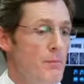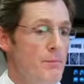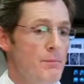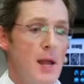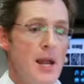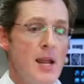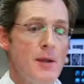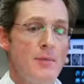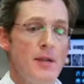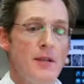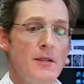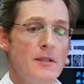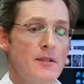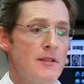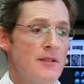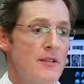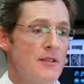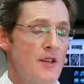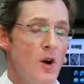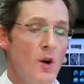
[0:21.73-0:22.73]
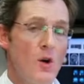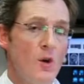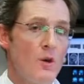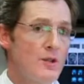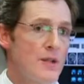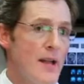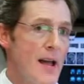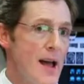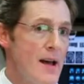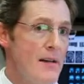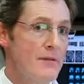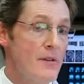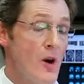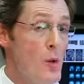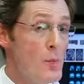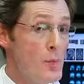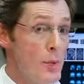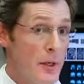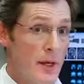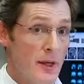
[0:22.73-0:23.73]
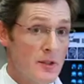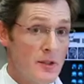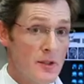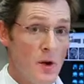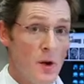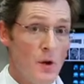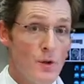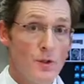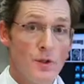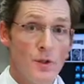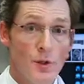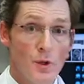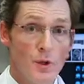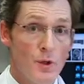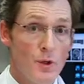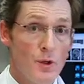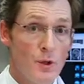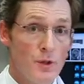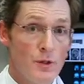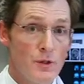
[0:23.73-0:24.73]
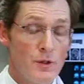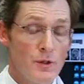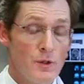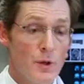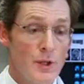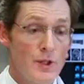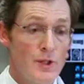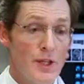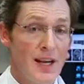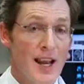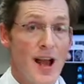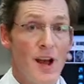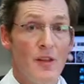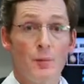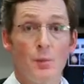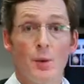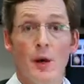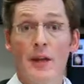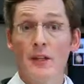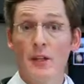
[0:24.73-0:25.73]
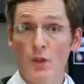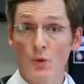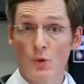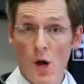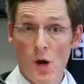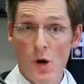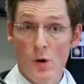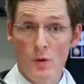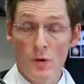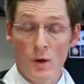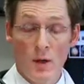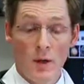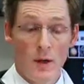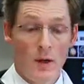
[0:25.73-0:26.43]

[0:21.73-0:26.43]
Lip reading: Babies' skulls have openings called sutures, which allow the brain to grow.